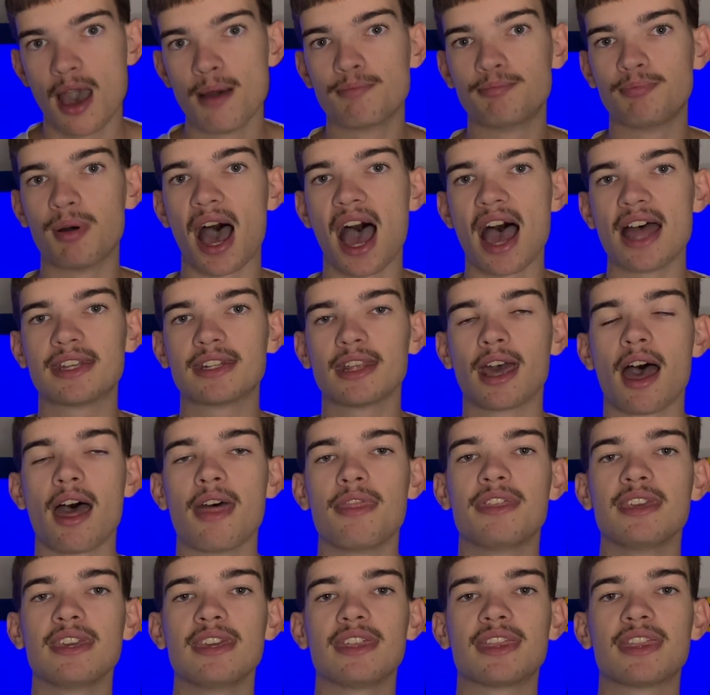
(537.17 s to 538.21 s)
But
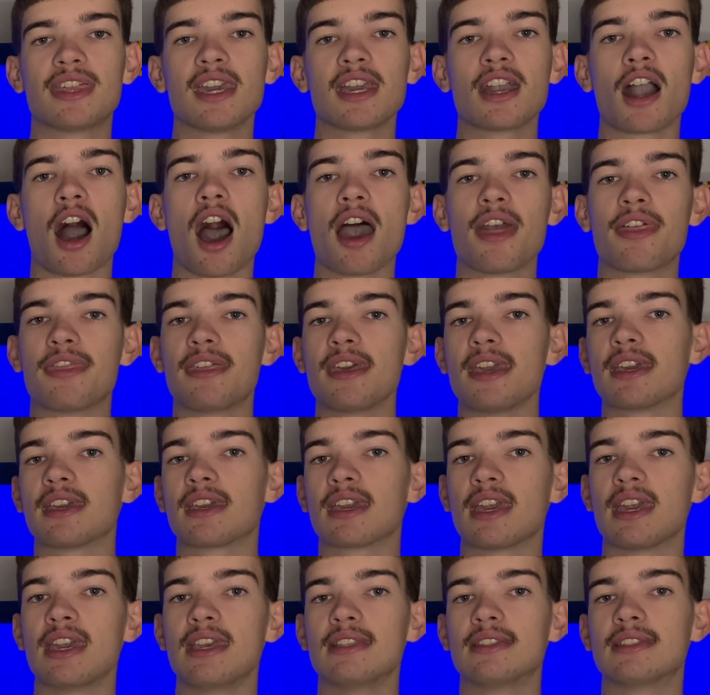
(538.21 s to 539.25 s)
the thing I think
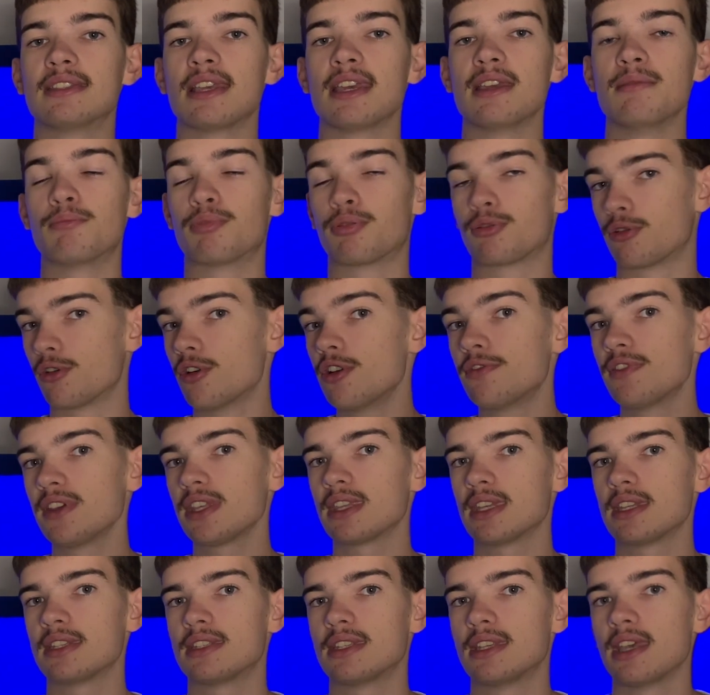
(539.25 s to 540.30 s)
is improving
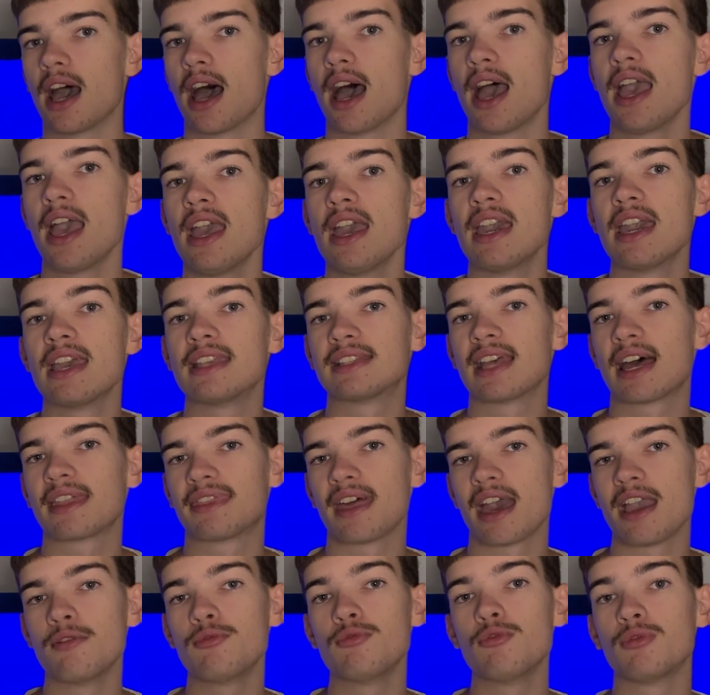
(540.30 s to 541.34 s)
this year is that
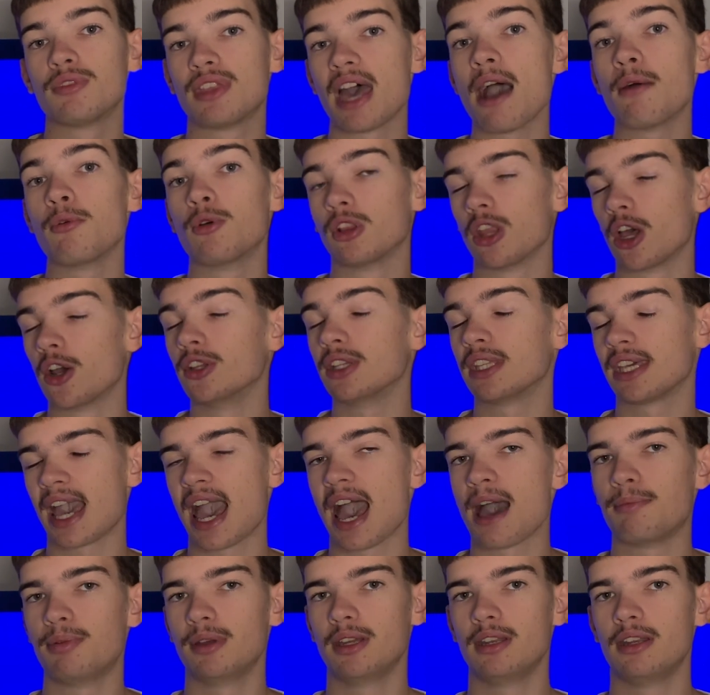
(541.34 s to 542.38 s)
that will only
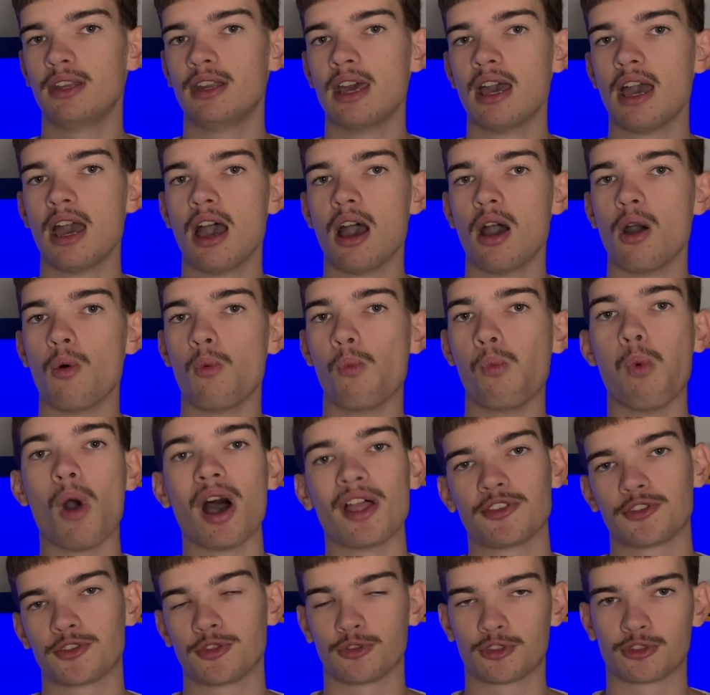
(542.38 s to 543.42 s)
happen
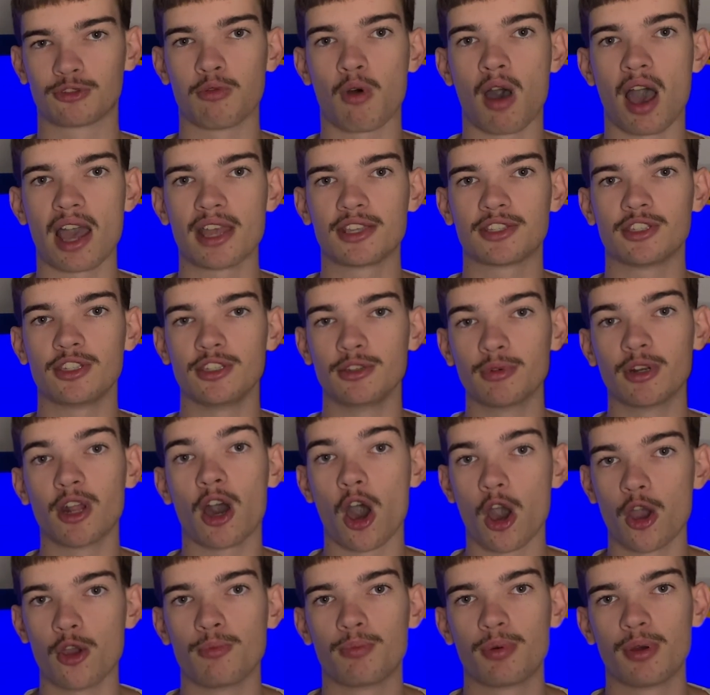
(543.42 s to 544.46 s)
once or twice, you would
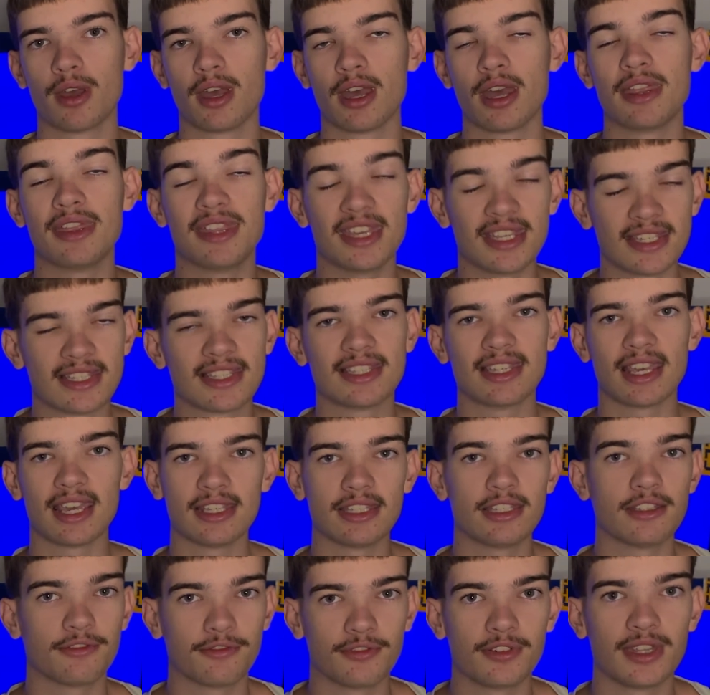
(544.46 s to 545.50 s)
hope, this
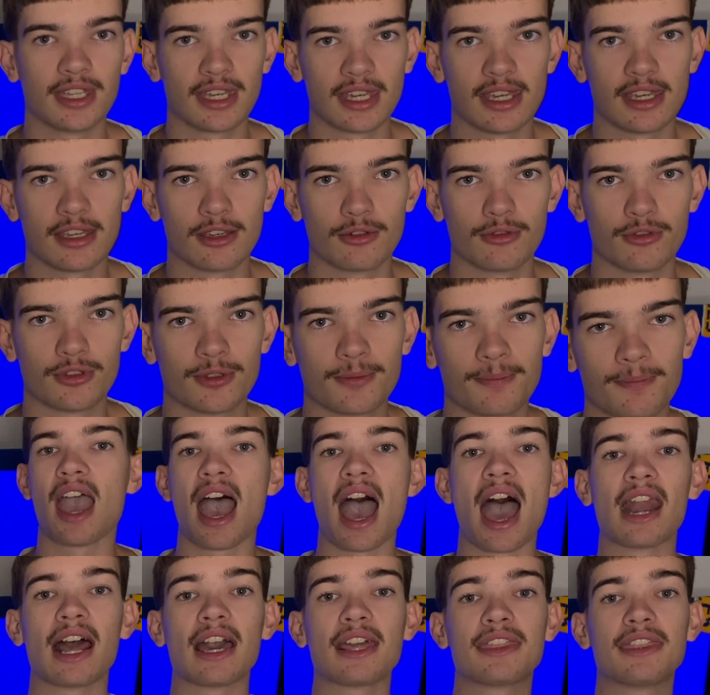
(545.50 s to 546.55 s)
season for the Eagles.
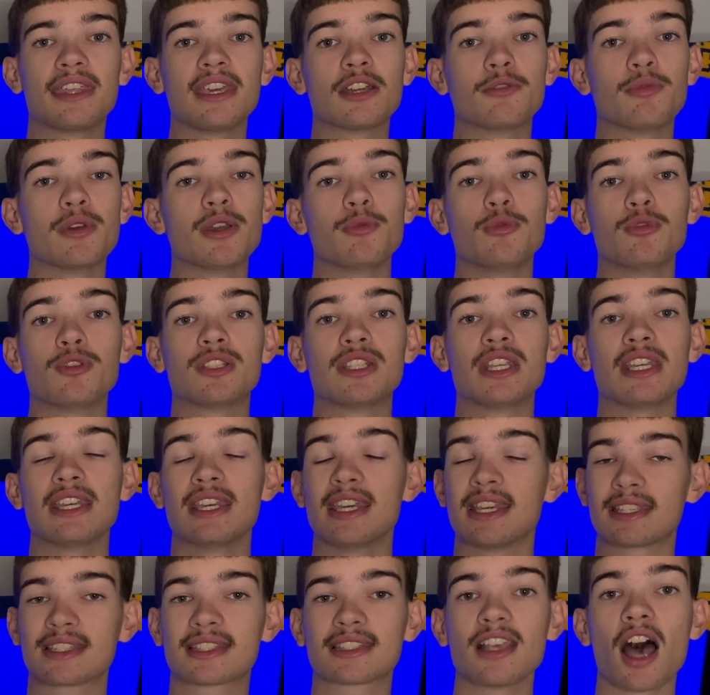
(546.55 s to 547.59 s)
And I think we will see
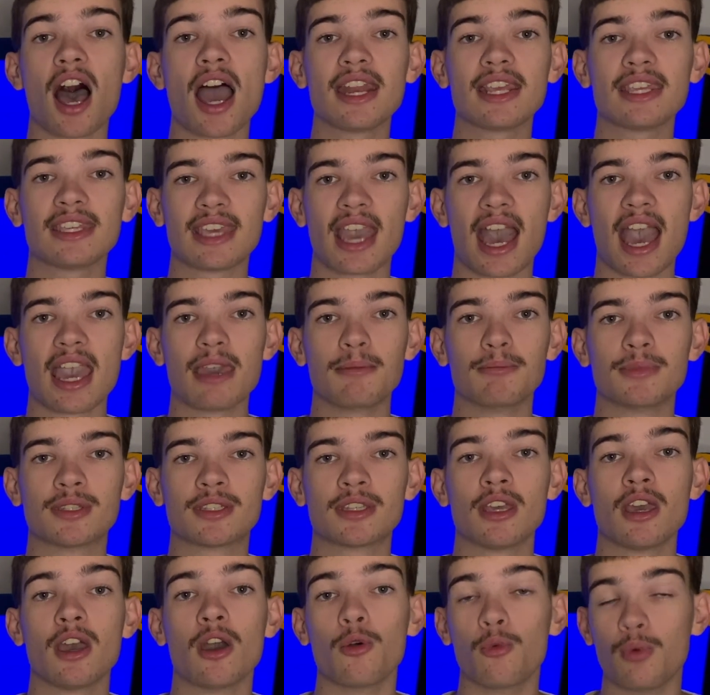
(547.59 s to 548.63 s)
exciting games
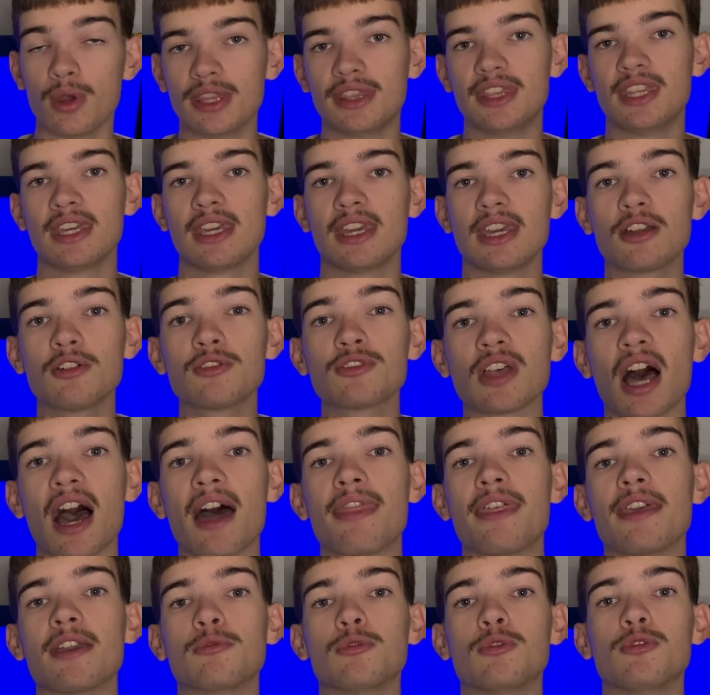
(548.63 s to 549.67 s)
with the Eagles. I
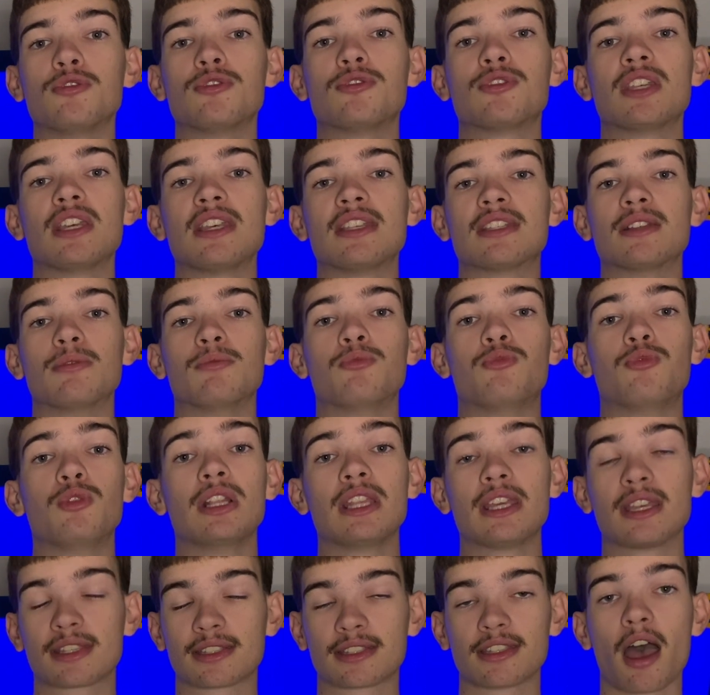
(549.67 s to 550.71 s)
think we'll see some really
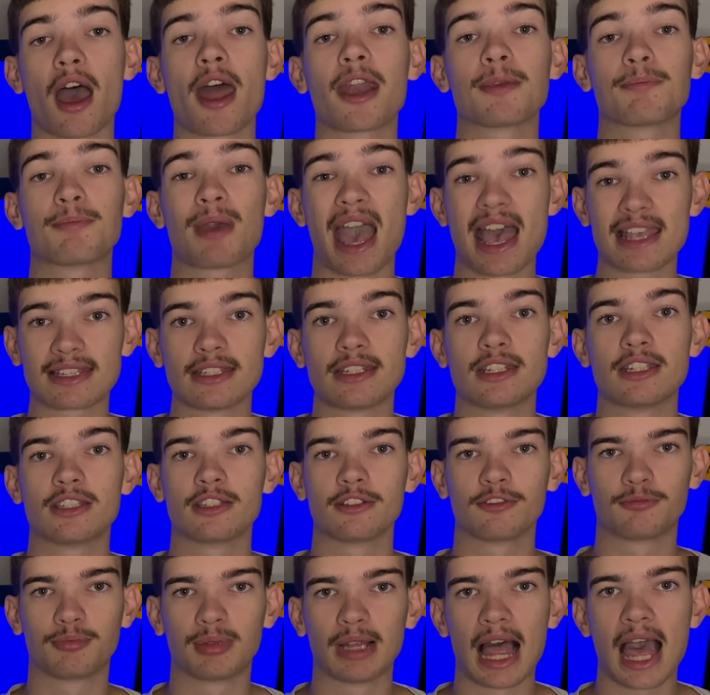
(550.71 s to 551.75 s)
exciting passages
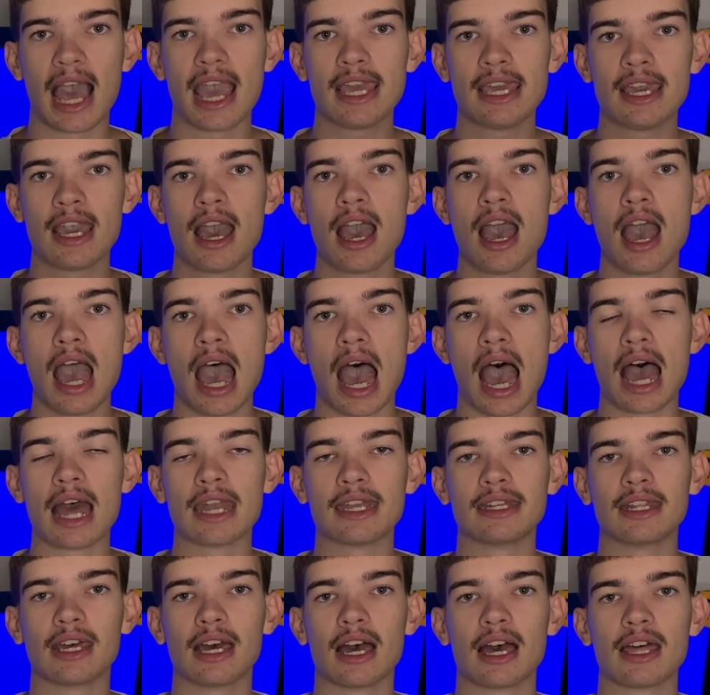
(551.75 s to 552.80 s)
of play
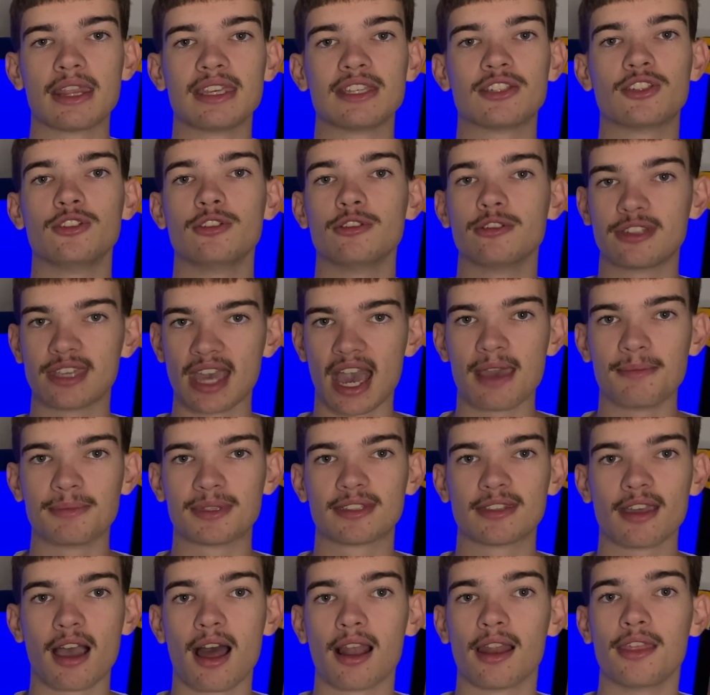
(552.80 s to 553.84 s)
under this new game
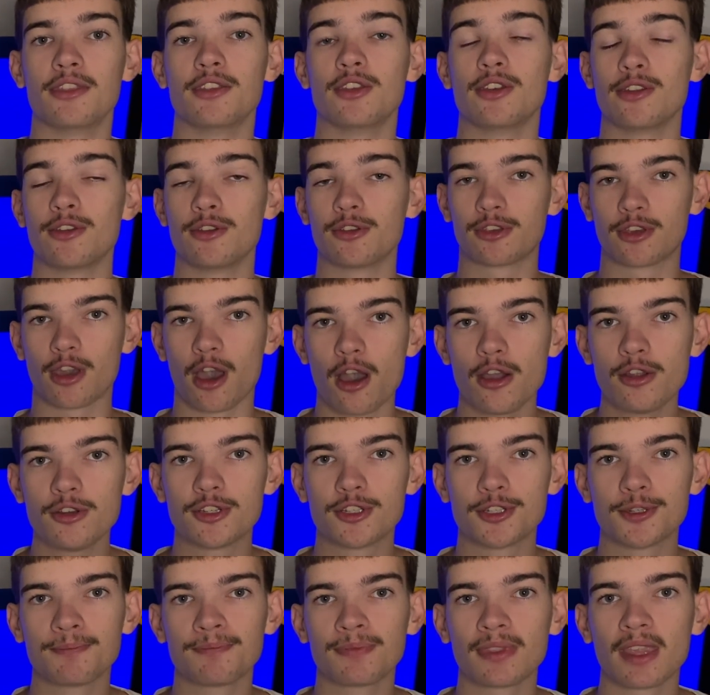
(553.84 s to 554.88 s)
style and the new coach.